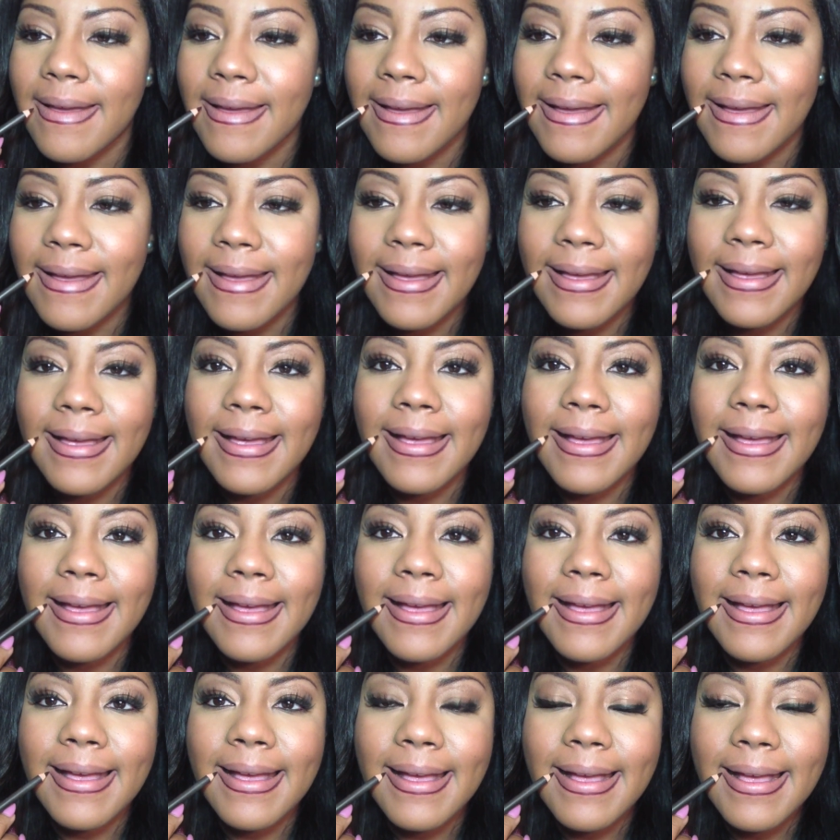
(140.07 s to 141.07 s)

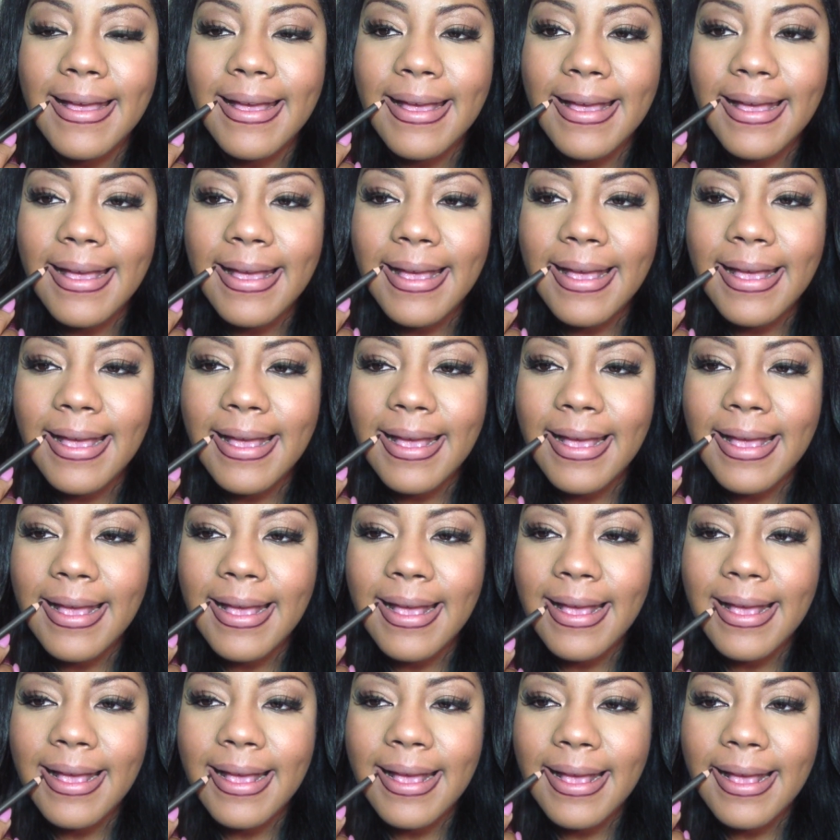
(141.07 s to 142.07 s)

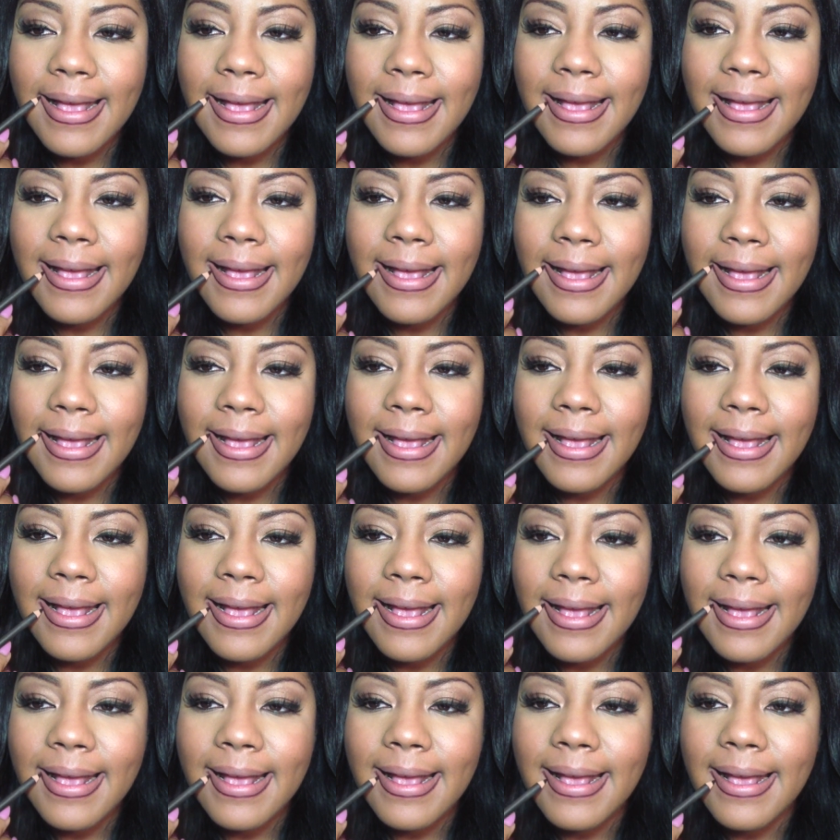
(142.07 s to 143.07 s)

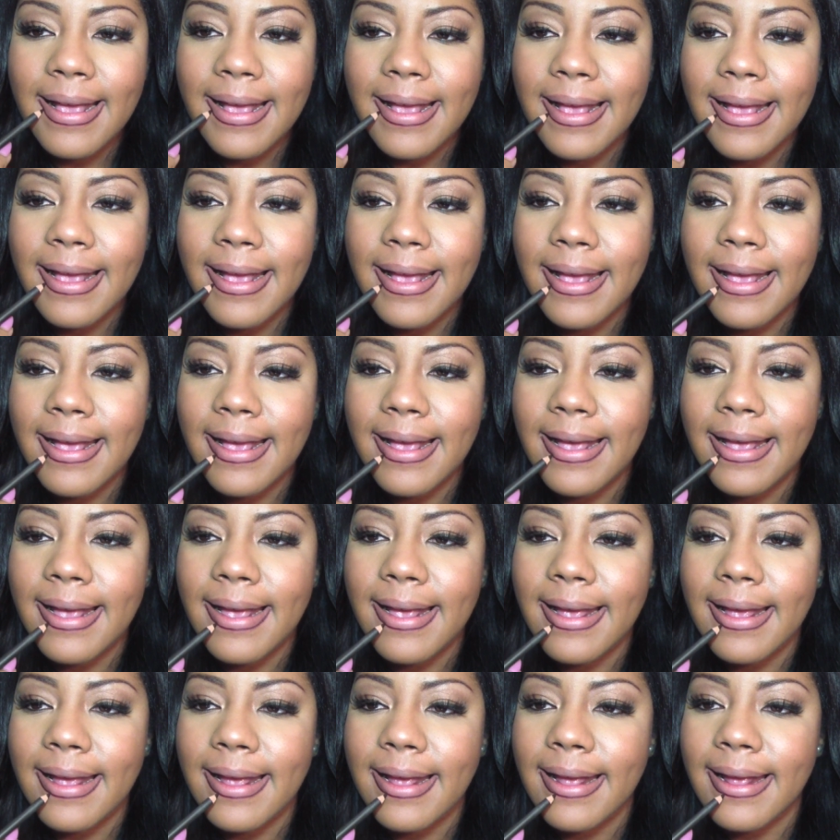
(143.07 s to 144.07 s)

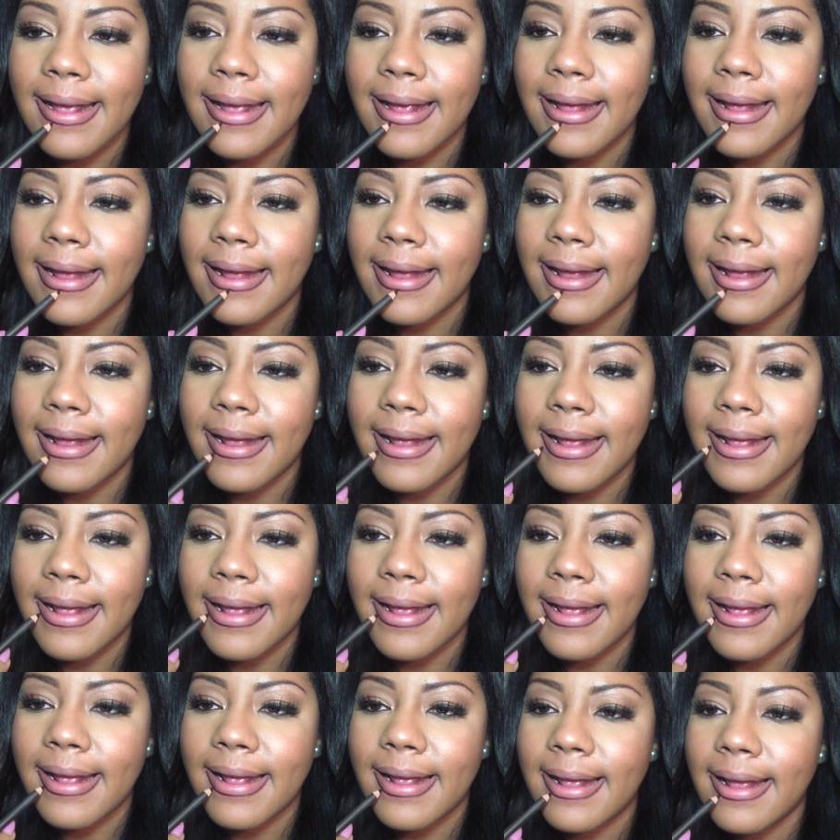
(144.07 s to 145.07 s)

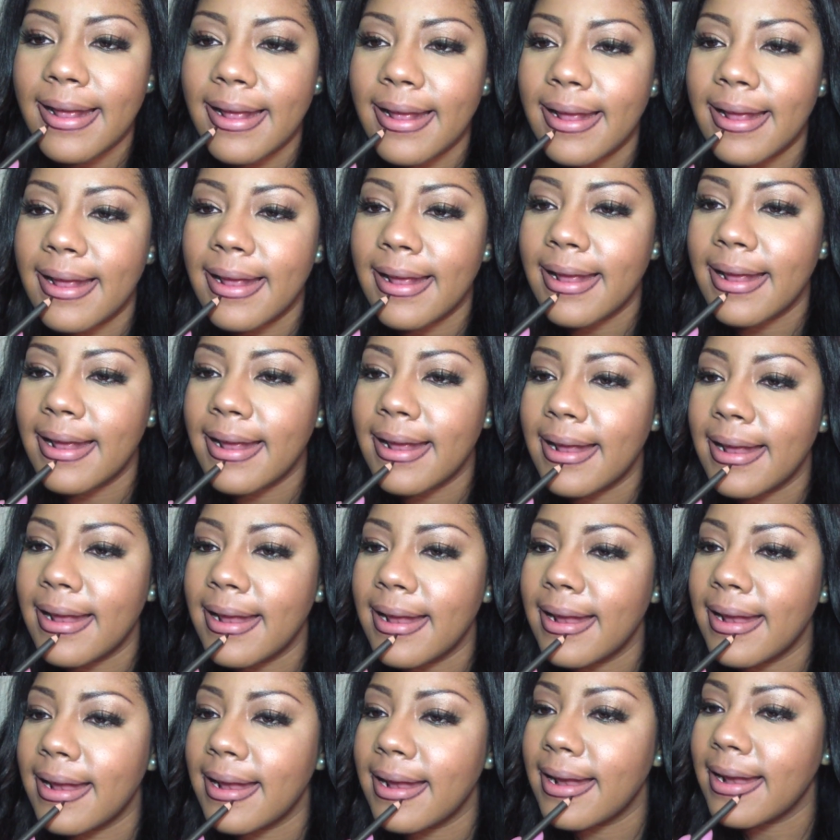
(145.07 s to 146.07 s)

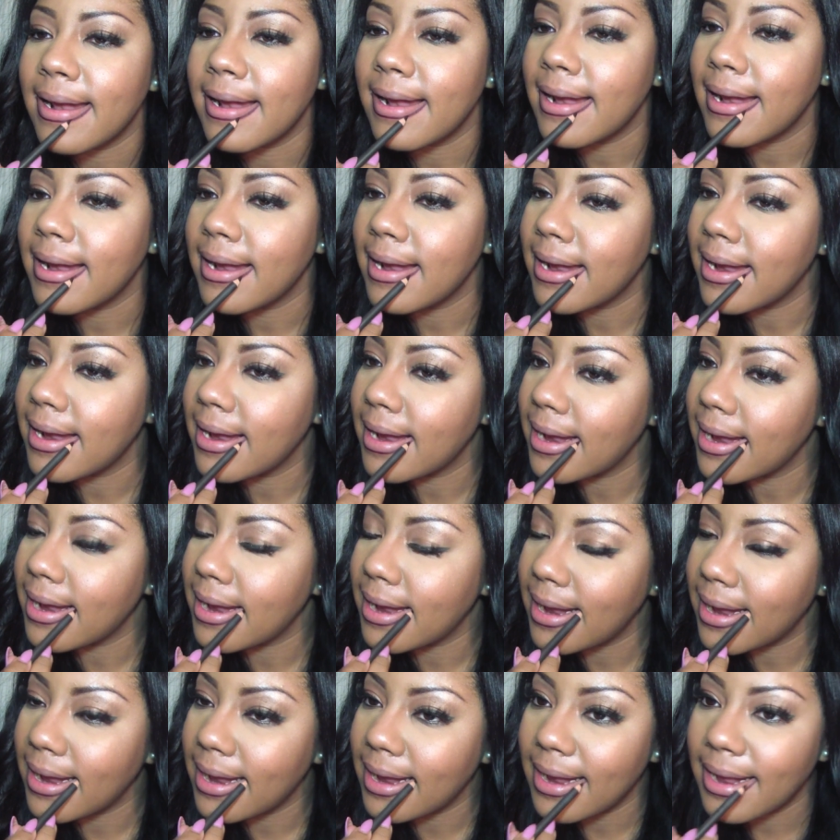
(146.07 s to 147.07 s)

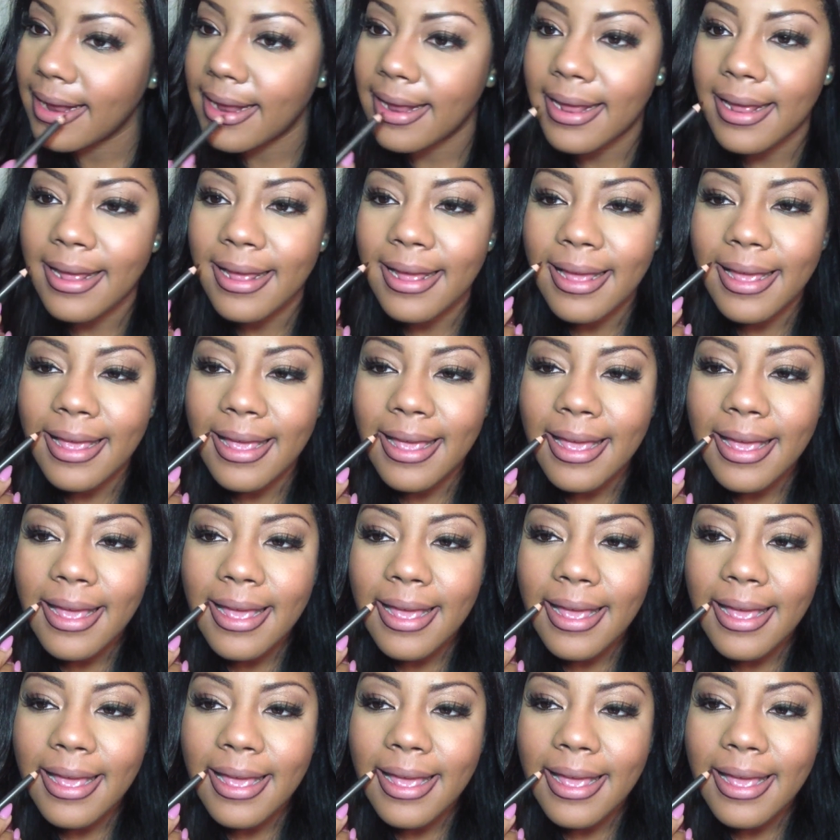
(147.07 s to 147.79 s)
Nobody speaks.